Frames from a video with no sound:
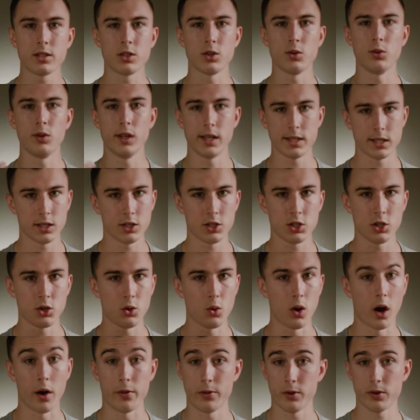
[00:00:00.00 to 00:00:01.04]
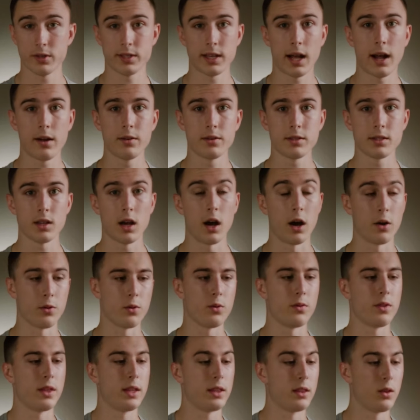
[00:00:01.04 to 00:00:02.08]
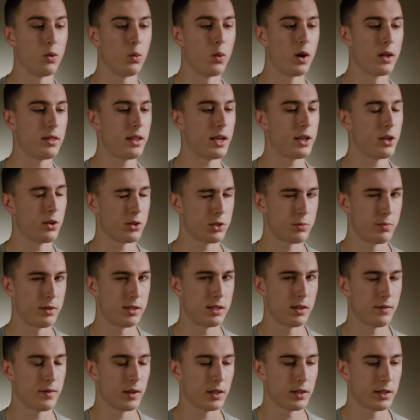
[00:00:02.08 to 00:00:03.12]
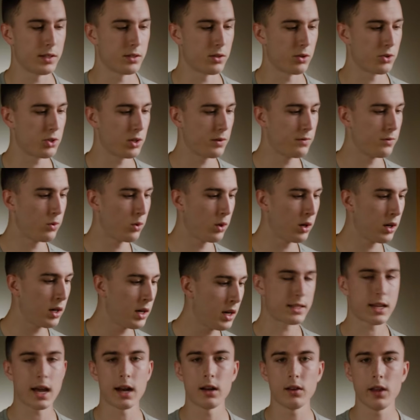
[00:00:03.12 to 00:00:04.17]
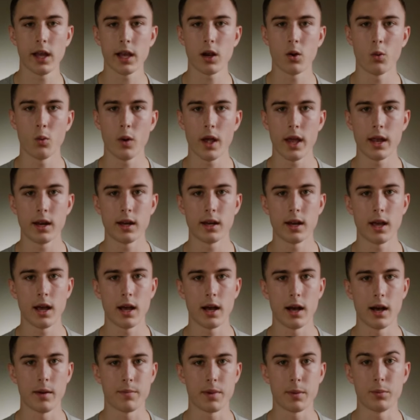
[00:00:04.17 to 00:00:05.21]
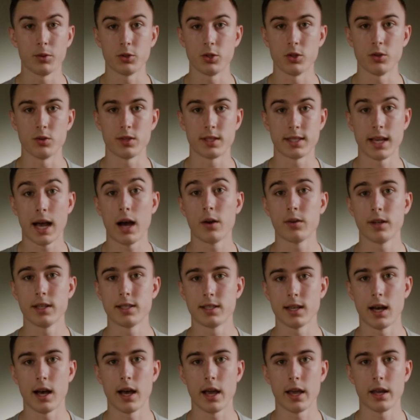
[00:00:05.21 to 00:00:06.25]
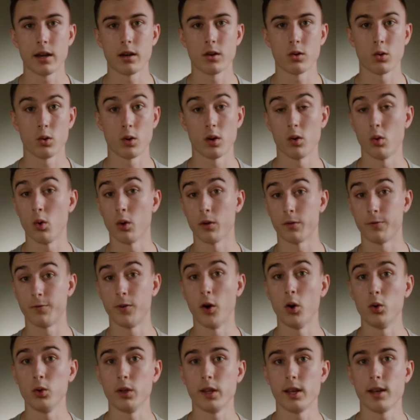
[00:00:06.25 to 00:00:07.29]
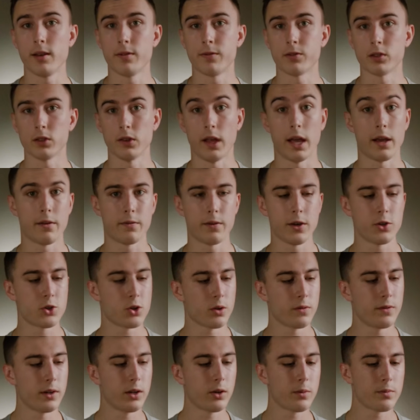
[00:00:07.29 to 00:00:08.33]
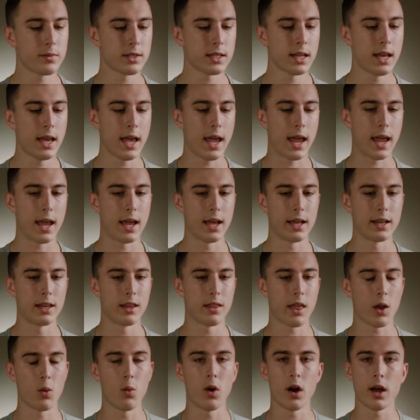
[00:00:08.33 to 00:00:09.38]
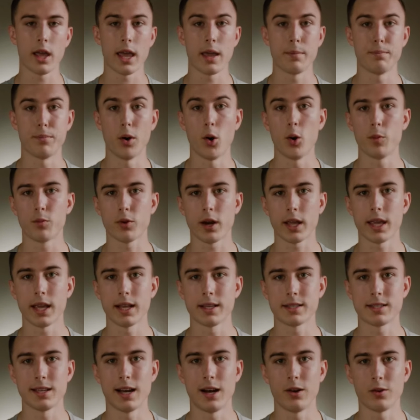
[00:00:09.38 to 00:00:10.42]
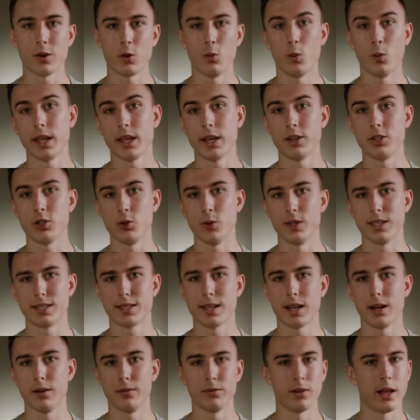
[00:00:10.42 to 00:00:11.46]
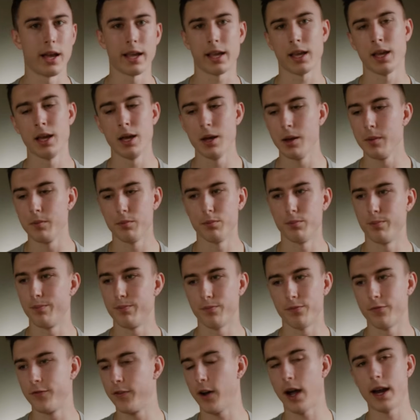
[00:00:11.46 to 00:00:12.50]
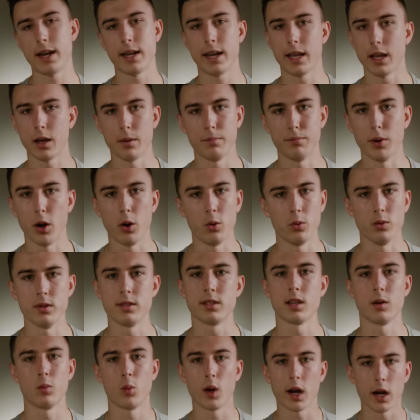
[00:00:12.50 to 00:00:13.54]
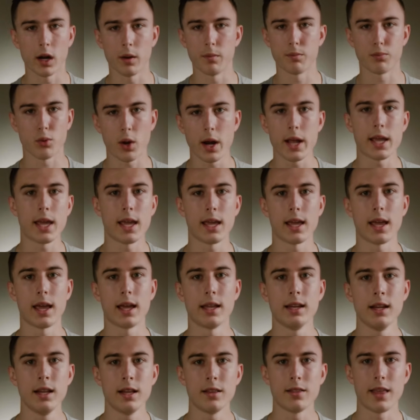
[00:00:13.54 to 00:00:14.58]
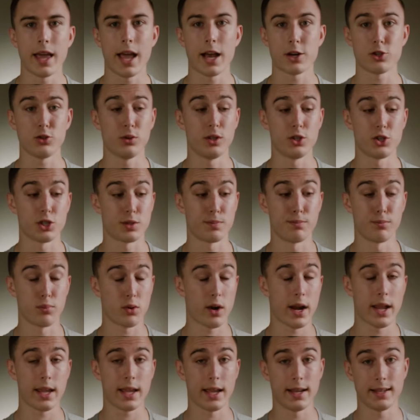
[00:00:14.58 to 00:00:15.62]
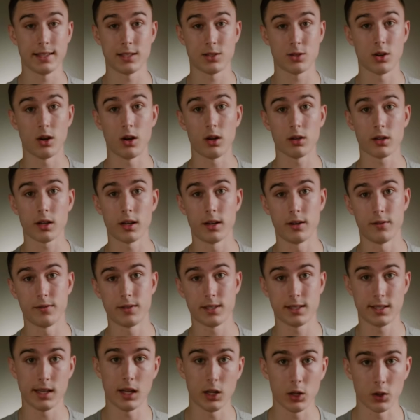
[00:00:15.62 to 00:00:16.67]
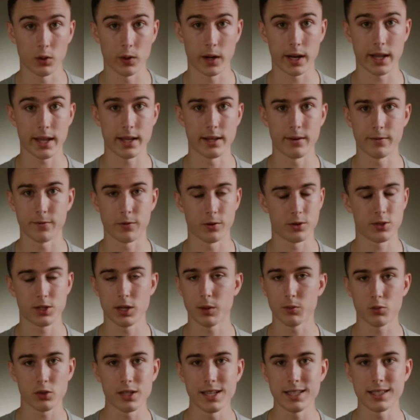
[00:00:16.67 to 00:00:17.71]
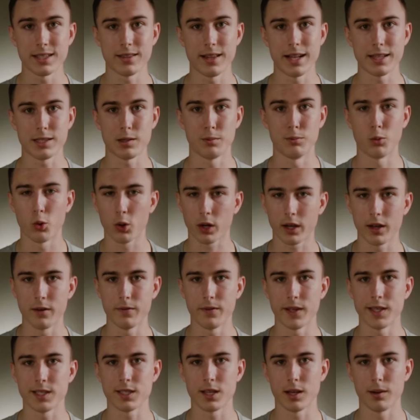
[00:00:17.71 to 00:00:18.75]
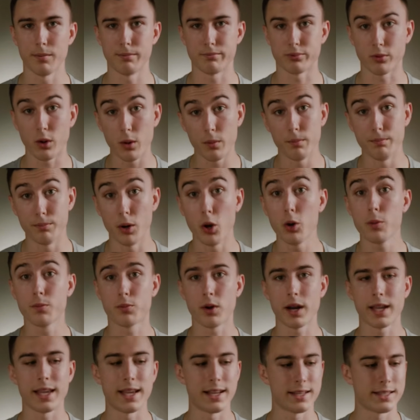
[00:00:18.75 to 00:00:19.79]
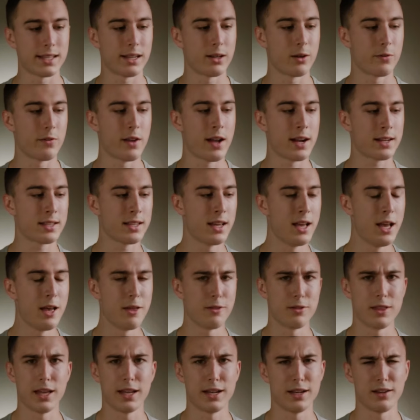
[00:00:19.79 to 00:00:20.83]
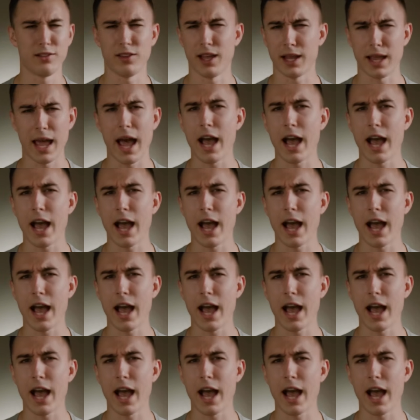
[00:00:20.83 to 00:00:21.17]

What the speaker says: to listen to other sounds other than the one that you're specifically searching for. It's kind of like when people do sound design or Foley for like feature films, and they want a bone-breaking sound, they do instead of like finding a bone somewhere and breaking it, they actually just break a stalk of celery. And for some reason, that's a more convincing bone-breaking sound effect than like